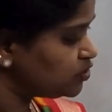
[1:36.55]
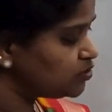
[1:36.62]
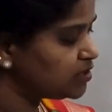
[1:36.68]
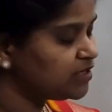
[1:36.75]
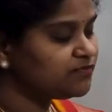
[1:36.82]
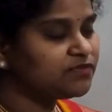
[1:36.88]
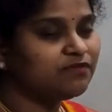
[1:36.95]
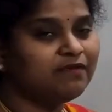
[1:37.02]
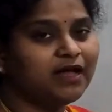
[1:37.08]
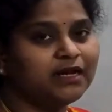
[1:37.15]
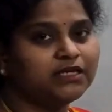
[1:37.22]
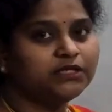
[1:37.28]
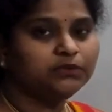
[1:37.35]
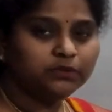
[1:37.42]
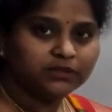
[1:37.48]
to give the
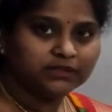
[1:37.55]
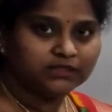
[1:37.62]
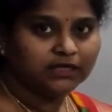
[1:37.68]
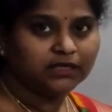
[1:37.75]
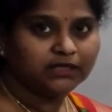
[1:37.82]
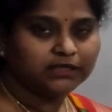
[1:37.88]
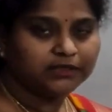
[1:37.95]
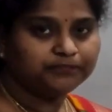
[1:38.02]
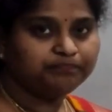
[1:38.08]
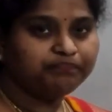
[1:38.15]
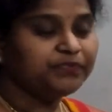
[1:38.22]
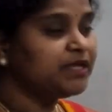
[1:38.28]
value 30.